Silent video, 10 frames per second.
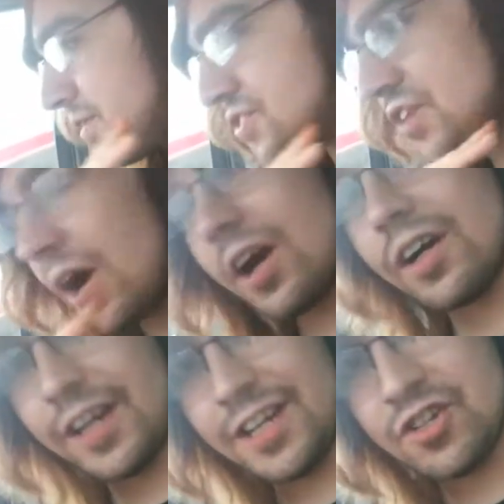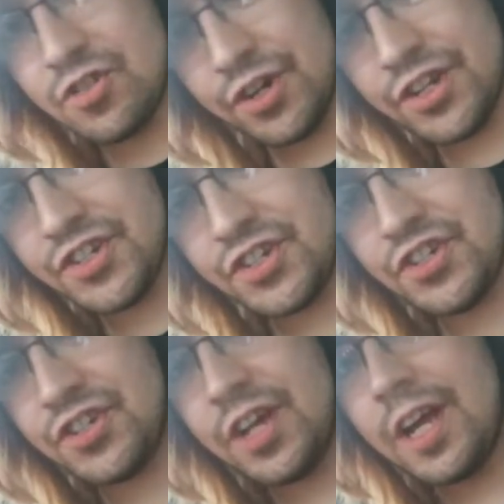bizarre
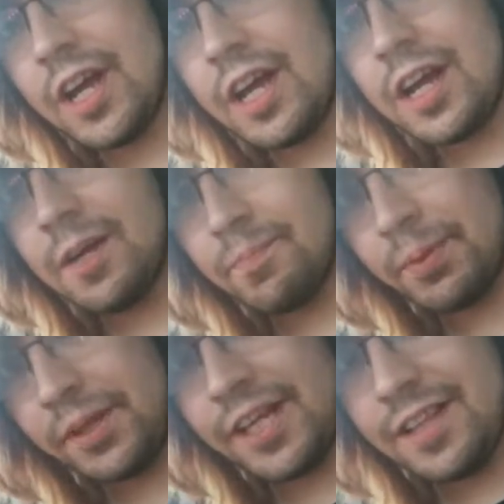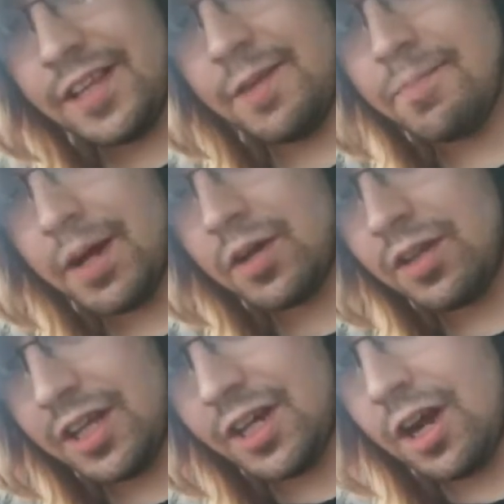interests completely
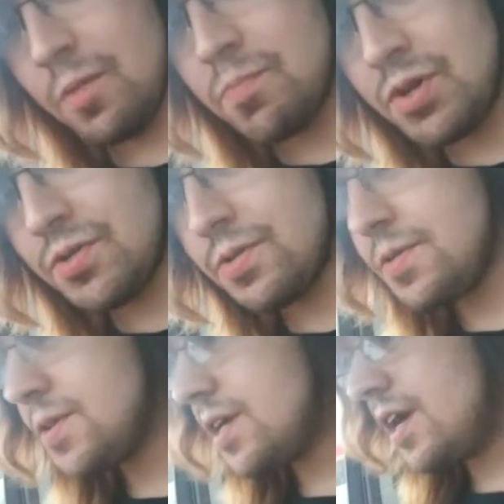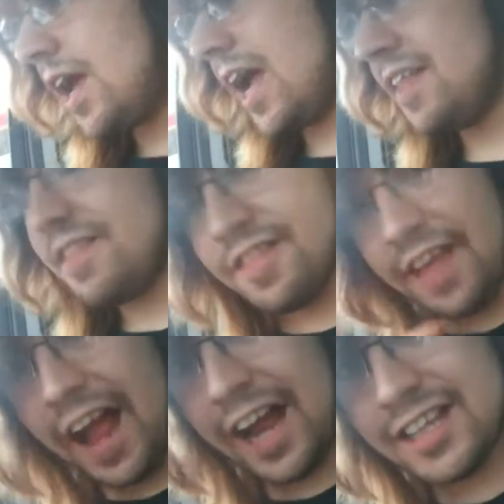muddle it up. And
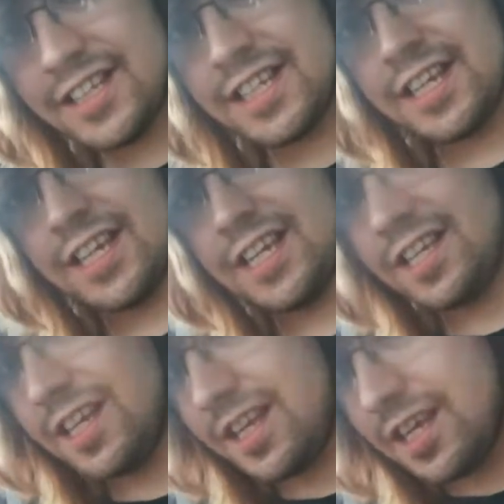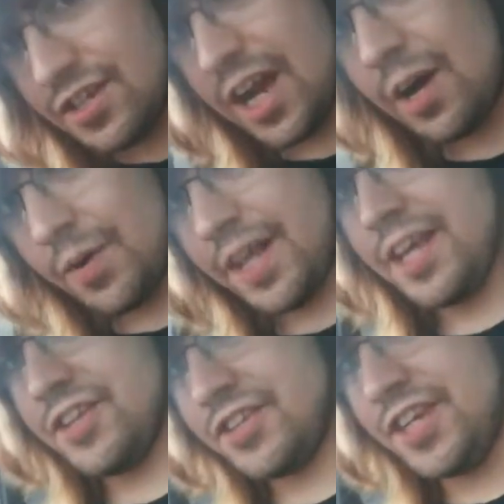that is how it
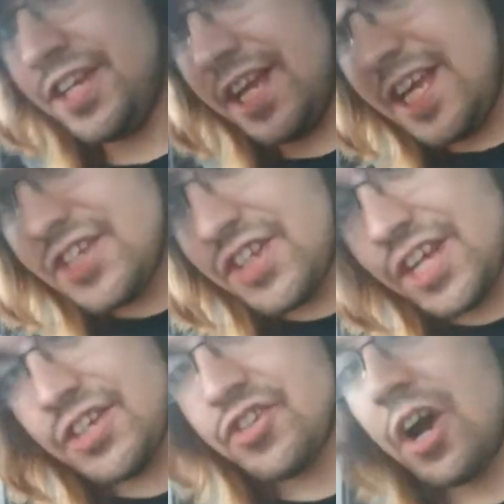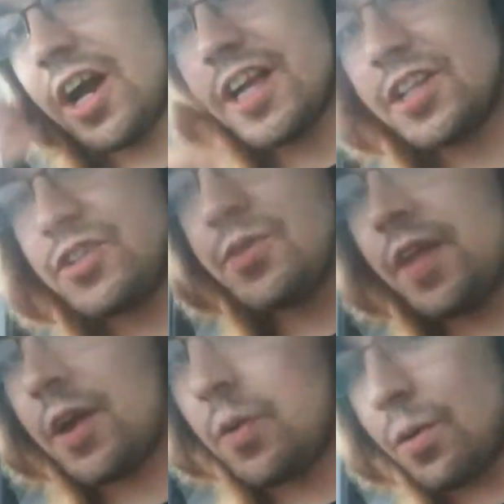is. He is exotic to
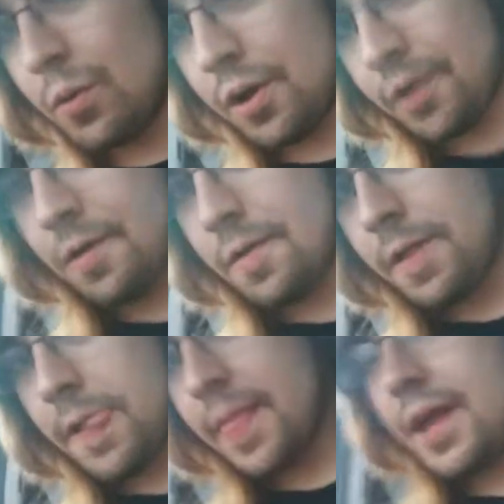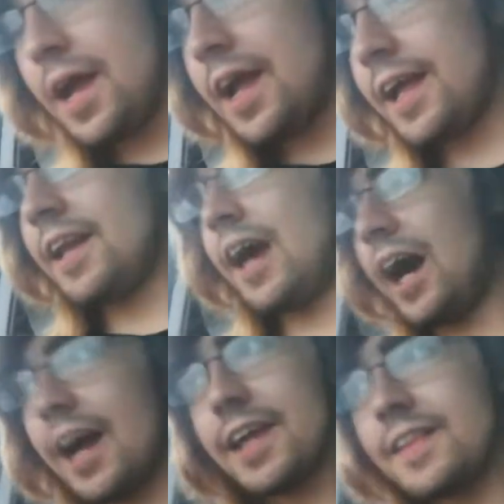the core and
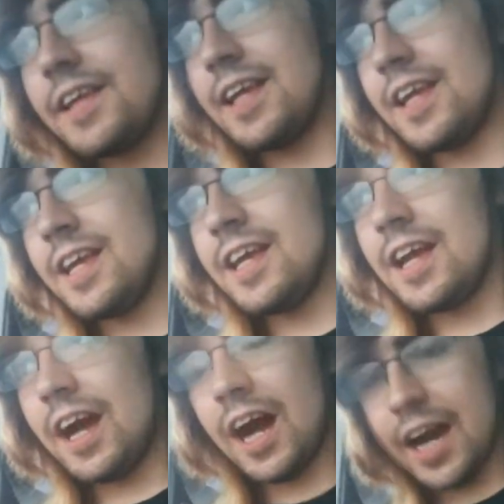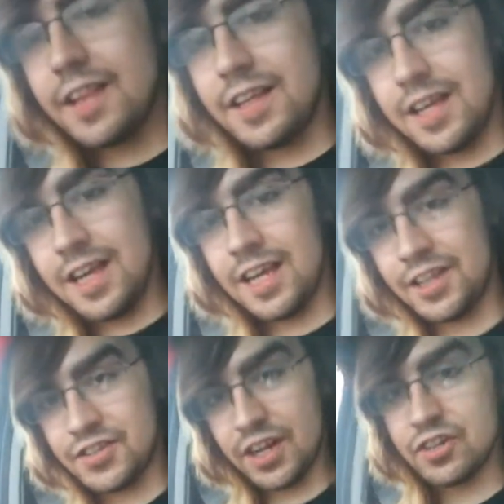highly, highly
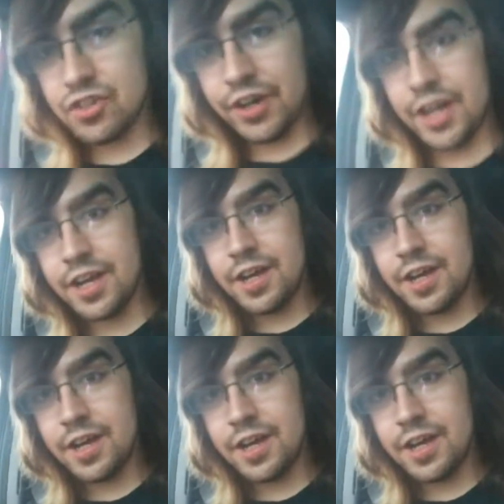eccentric.